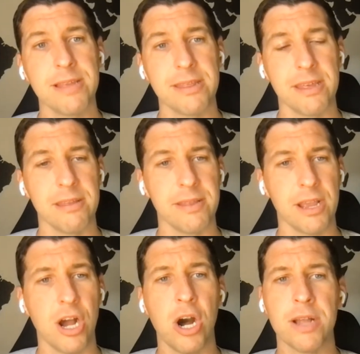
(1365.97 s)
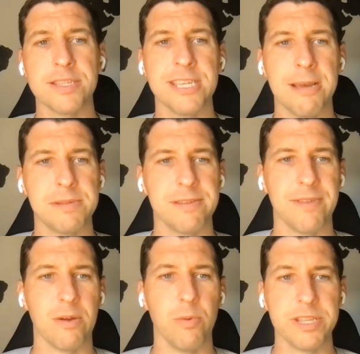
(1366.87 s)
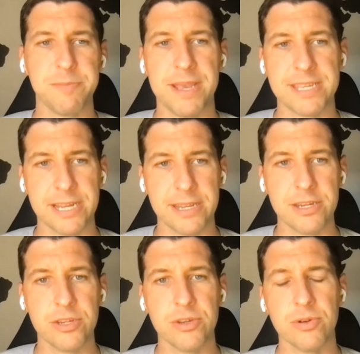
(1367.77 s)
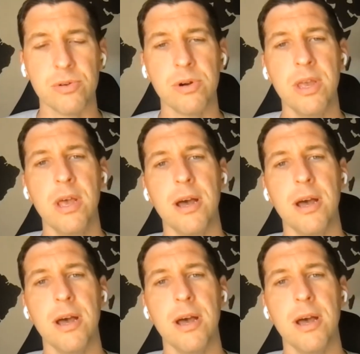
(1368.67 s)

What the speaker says: like the concepts of like what space to get into,